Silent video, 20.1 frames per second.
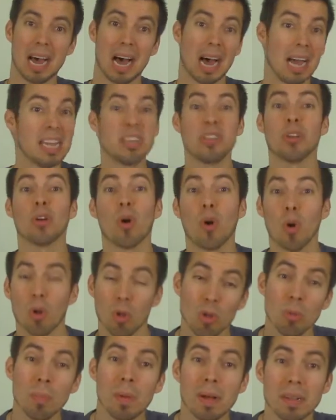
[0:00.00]
in your
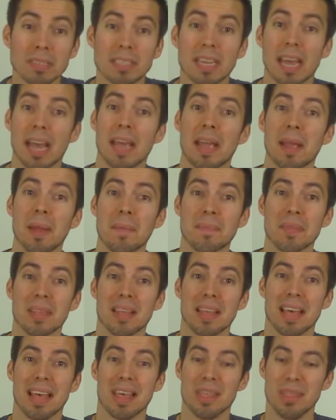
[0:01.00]
home all day,
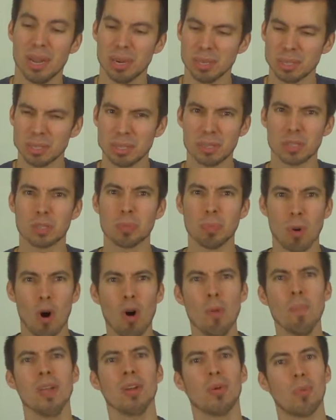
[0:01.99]
there's this
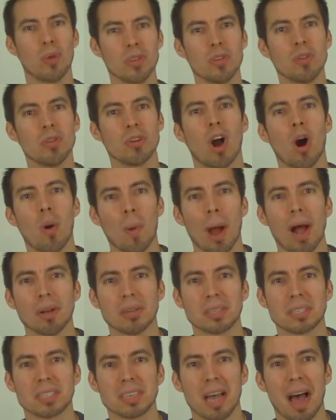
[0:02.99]
moment when you go
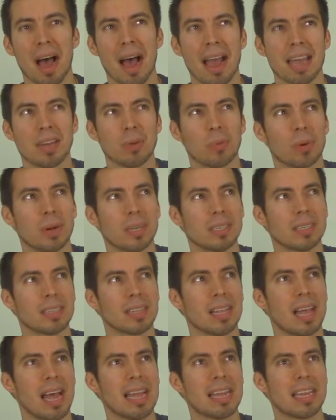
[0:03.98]
outside where
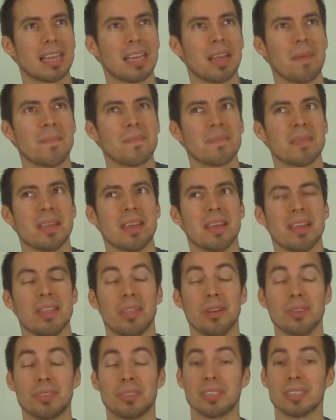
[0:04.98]
it's like
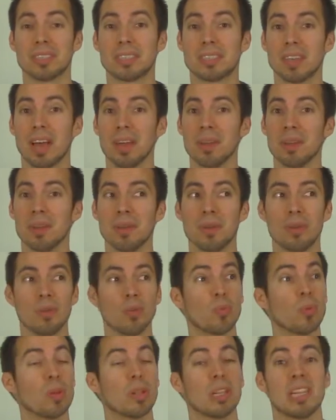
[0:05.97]
there's this
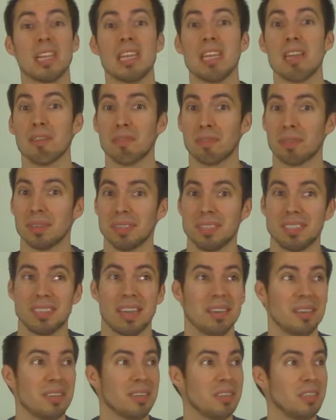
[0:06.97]
sudden relief, this
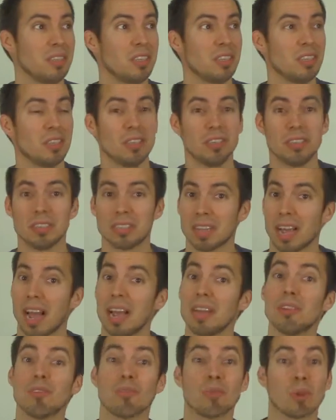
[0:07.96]
sudden, you just
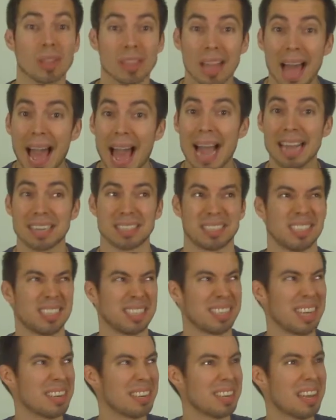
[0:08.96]
kind of relax, this
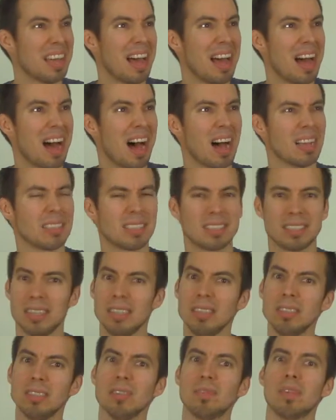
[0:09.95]
sudden
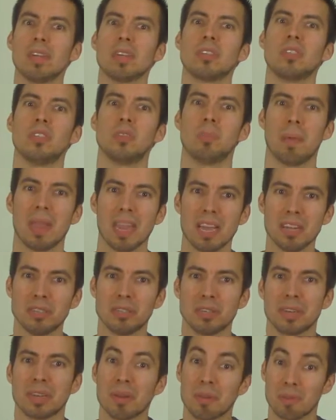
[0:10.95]
sense of
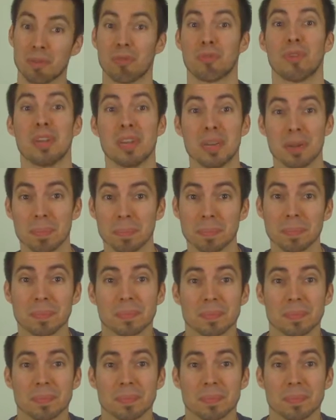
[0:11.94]
expansion and freedom.